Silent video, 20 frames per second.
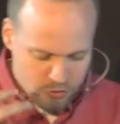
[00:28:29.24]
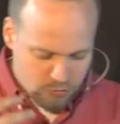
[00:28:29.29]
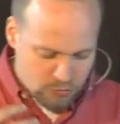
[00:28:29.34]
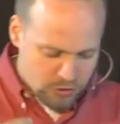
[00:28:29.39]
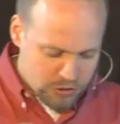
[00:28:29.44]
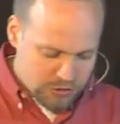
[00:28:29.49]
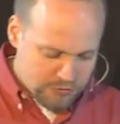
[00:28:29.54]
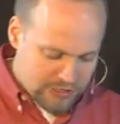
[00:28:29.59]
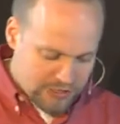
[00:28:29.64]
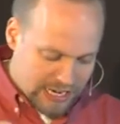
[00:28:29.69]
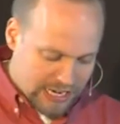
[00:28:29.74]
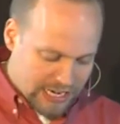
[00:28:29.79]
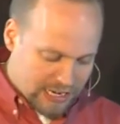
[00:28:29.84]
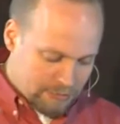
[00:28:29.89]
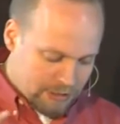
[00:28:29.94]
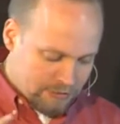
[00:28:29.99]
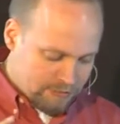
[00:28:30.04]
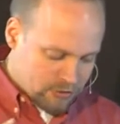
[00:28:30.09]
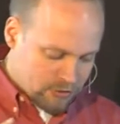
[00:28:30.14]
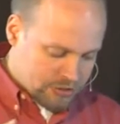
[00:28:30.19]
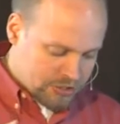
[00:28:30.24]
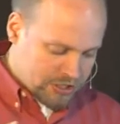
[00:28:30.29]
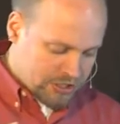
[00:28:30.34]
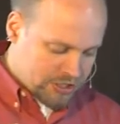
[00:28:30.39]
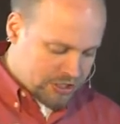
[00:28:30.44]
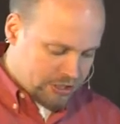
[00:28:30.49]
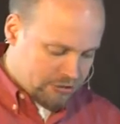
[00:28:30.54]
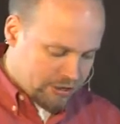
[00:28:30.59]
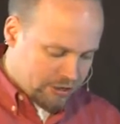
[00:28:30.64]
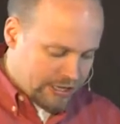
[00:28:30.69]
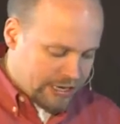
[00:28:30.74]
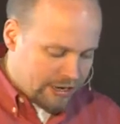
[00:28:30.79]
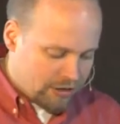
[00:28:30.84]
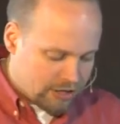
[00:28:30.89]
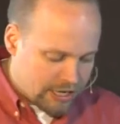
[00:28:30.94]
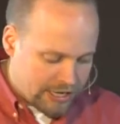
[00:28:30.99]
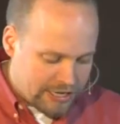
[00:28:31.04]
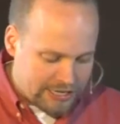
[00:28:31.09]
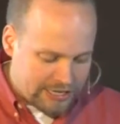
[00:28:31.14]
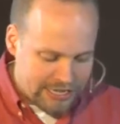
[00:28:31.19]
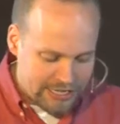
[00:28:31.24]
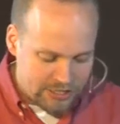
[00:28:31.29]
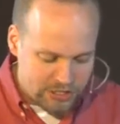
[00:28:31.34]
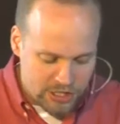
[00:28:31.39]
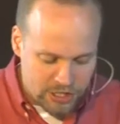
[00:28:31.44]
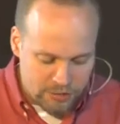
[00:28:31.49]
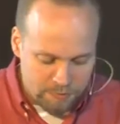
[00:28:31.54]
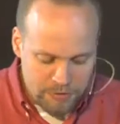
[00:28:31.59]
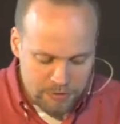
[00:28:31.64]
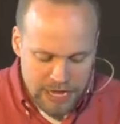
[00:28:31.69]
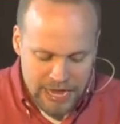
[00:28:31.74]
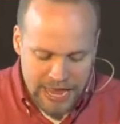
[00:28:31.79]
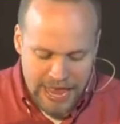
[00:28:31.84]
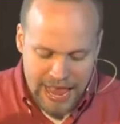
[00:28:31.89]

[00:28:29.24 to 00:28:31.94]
the words of God, I'm in verse 16 right now, kind of catching up,